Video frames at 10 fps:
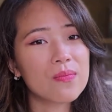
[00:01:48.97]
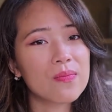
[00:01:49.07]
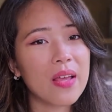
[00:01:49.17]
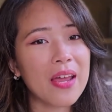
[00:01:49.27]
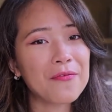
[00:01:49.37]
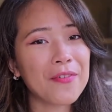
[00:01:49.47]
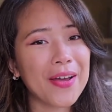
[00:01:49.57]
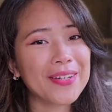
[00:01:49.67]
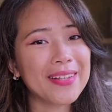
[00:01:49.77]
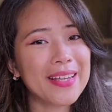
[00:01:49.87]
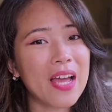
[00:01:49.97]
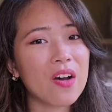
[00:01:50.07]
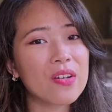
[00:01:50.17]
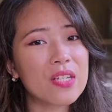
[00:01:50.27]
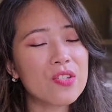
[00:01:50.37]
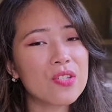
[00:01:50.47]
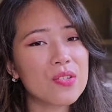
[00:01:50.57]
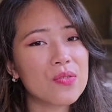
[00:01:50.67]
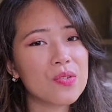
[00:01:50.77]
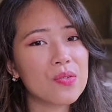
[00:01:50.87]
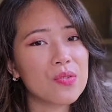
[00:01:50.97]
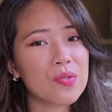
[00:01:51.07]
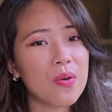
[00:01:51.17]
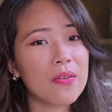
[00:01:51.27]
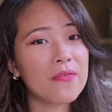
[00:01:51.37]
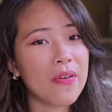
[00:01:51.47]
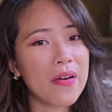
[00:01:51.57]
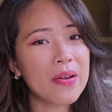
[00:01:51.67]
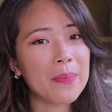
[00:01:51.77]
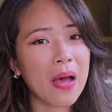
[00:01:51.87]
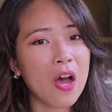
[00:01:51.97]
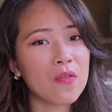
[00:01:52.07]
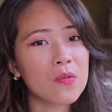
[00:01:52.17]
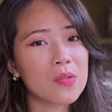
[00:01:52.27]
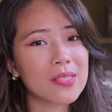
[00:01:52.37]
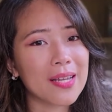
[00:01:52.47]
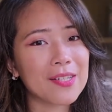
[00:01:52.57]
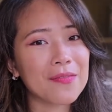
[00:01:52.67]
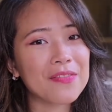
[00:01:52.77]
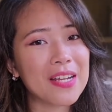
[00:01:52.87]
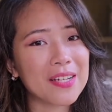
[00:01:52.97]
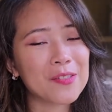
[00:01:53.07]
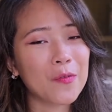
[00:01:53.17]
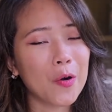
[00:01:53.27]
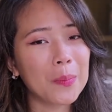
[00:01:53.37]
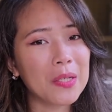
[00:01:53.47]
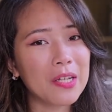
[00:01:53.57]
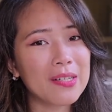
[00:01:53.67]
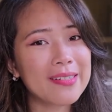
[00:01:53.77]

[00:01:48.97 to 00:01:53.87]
And finally, I'll introduce you to a very powerful set of DAX formula,